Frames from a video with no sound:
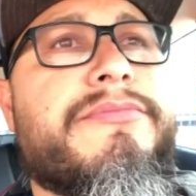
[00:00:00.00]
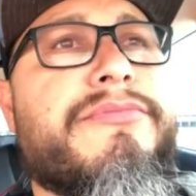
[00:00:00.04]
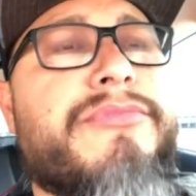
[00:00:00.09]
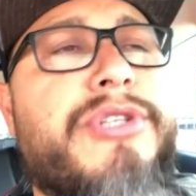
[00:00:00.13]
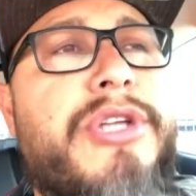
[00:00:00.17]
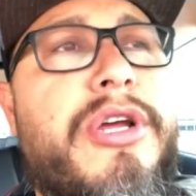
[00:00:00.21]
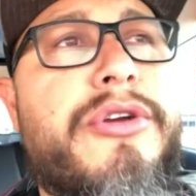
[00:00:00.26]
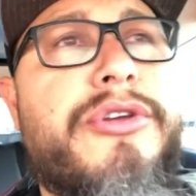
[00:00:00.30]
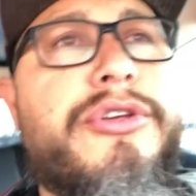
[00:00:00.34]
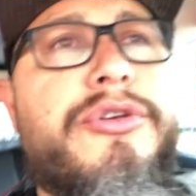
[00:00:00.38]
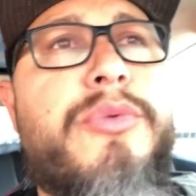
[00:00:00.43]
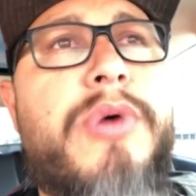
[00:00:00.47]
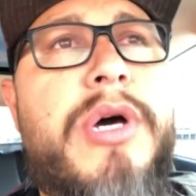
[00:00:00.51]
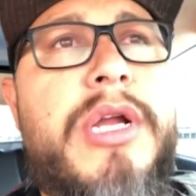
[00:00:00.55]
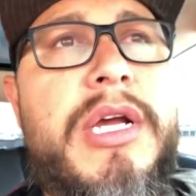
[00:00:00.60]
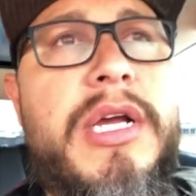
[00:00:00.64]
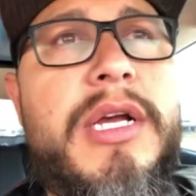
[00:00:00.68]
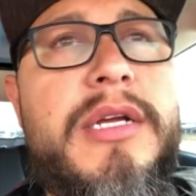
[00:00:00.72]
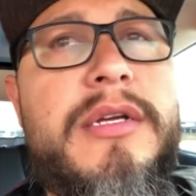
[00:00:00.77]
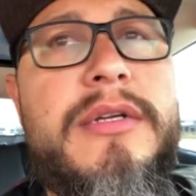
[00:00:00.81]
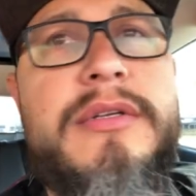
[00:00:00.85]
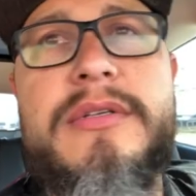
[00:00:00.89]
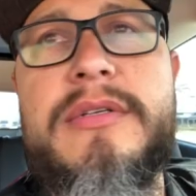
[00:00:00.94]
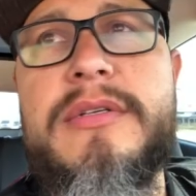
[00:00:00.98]
You know, you want
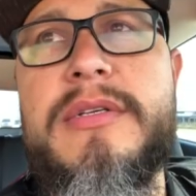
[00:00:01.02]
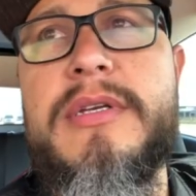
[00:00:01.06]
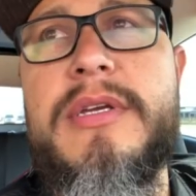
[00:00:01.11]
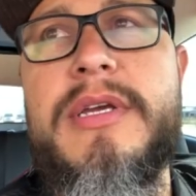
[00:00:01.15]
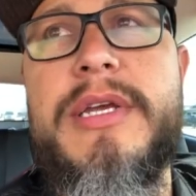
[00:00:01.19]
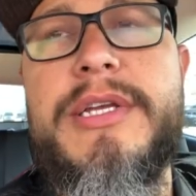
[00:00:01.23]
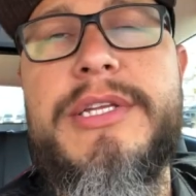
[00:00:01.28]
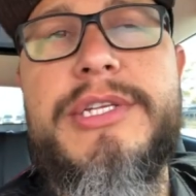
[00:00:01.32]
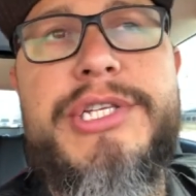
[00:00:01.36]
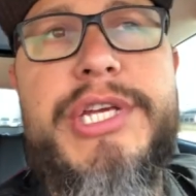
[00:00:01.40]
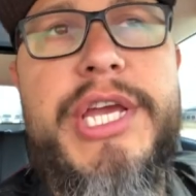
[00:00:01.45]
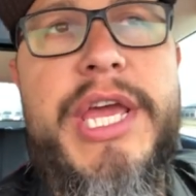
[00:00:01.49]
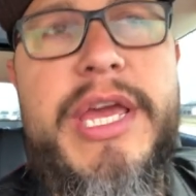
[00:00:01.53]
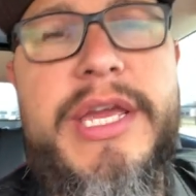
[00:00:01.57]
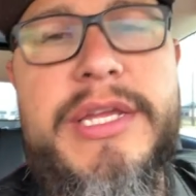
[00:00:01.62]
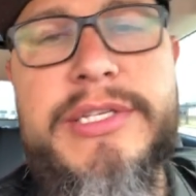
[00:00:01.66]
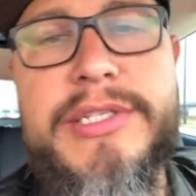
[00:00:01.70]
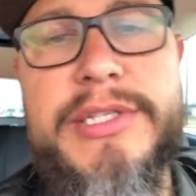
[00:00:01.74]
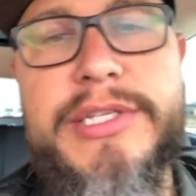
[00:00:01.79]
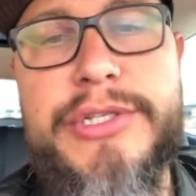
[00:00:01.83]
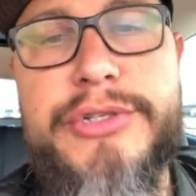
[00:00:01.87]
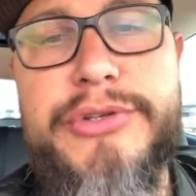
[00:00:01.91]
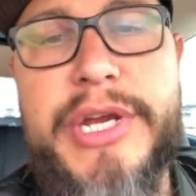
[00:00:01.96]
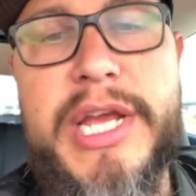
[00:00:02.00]
to
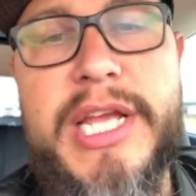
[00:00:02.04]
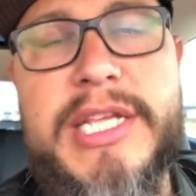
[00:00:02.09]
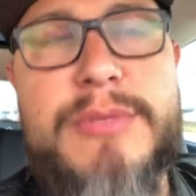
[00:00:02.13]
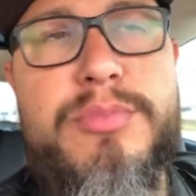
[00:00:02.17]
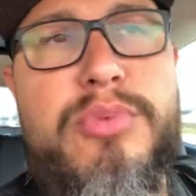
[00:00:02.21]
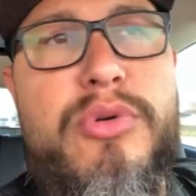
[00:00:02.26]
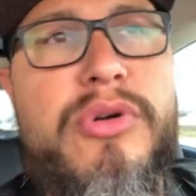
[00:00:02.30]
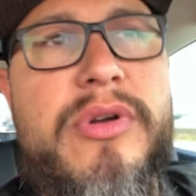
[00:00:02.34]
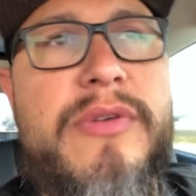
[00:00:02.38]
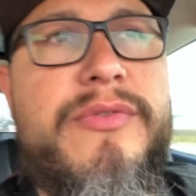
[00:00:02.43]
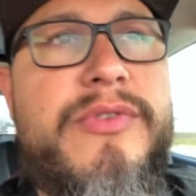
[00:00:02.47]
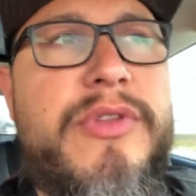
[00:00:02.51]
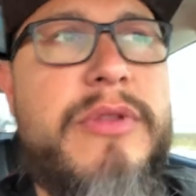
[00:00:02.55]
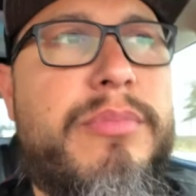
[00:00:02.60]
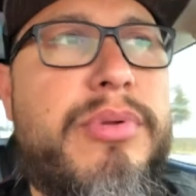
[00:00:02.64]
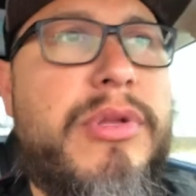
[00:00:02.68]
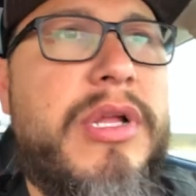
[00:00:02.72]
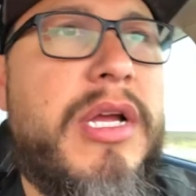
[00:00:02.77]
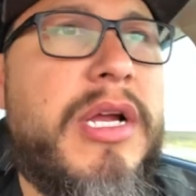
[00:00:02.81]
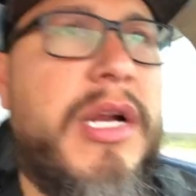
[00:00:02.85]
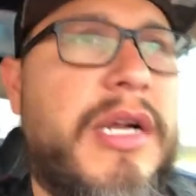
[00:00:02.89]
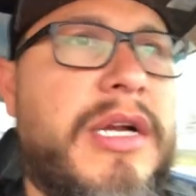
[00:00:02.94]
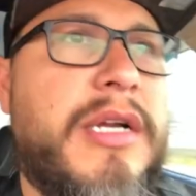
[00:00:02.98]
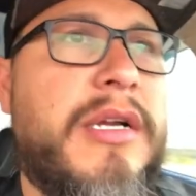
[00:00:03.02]
change the transport for the
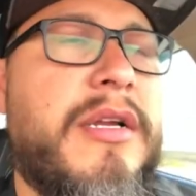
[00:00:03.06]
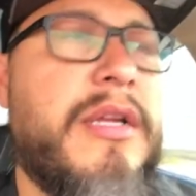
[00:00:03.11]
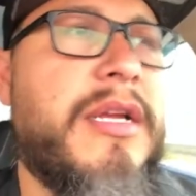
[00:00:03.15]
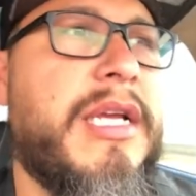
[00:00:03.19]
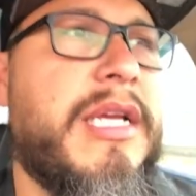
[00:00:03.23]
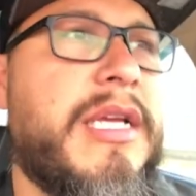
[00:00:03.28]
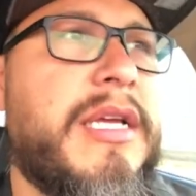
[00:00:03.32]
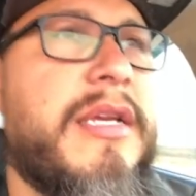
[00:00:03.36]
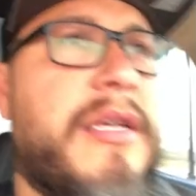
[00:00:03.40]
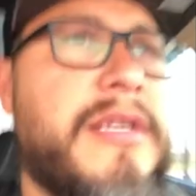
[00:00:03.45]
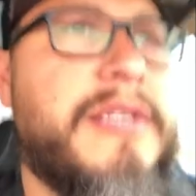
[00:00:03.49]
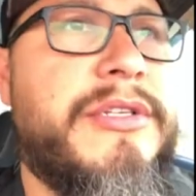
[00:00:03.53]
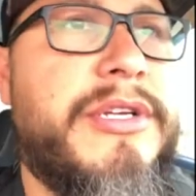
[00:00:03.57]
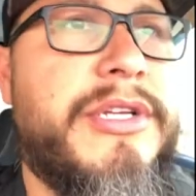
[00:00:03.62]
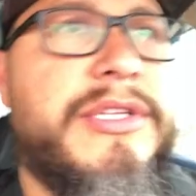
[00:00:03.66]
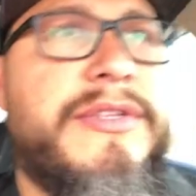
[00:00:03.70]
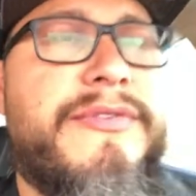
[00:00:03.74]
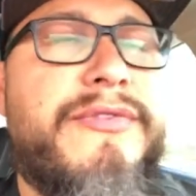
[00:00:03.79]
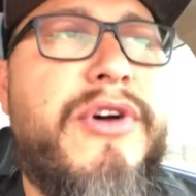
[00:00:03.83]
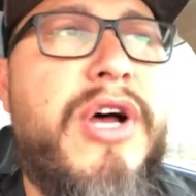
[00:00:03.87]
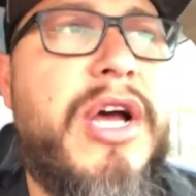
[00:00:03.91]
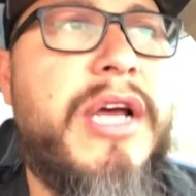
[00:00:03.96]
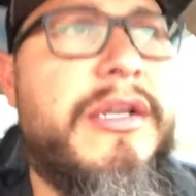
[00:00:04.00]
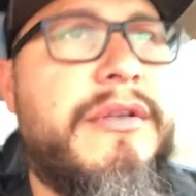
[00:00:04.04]
player so it's
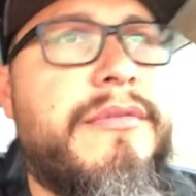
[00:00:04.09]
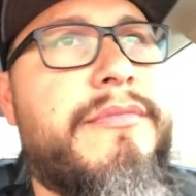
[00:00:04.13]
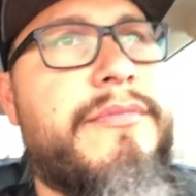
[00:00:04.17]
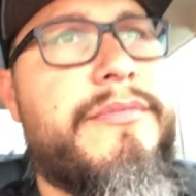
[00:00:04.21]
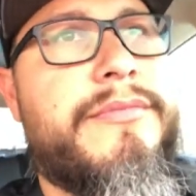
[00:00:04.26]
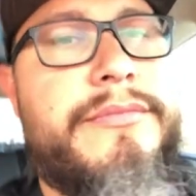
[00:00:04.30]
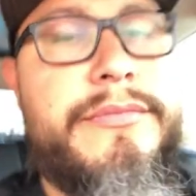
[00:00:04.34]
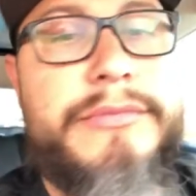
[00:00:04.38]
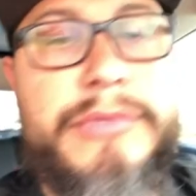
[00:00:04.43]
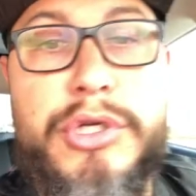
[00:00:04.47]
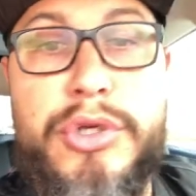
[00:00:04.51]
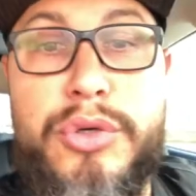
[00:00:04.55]
fun.